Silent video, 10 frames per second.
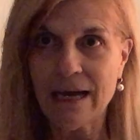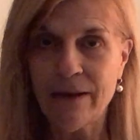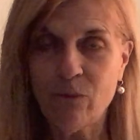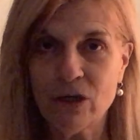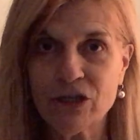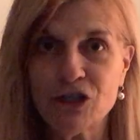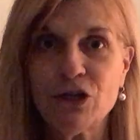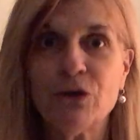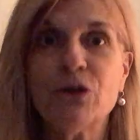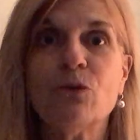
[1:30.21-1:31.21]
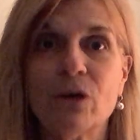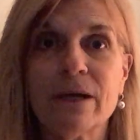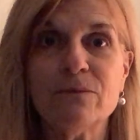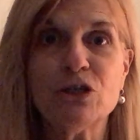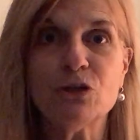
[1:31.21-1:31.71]
I want to show you what
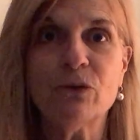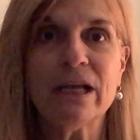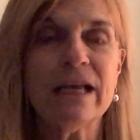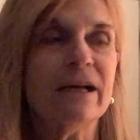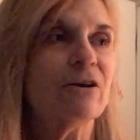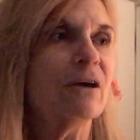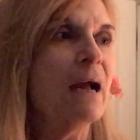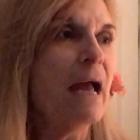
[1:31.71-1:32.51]
I'm doing here,